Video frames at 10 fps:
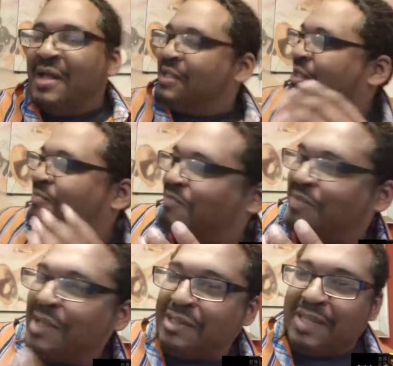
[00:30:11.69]
She
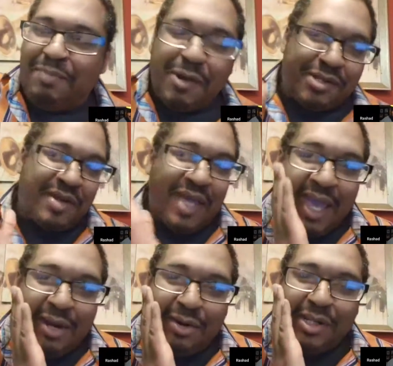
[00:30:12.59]
basically puts her
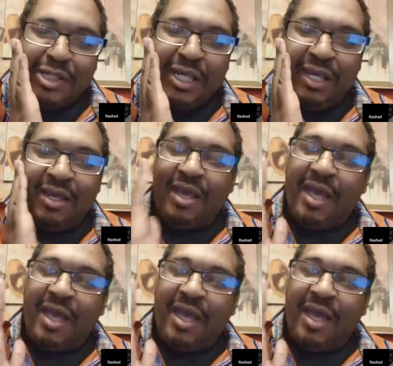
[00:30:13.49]
hand on his cheek.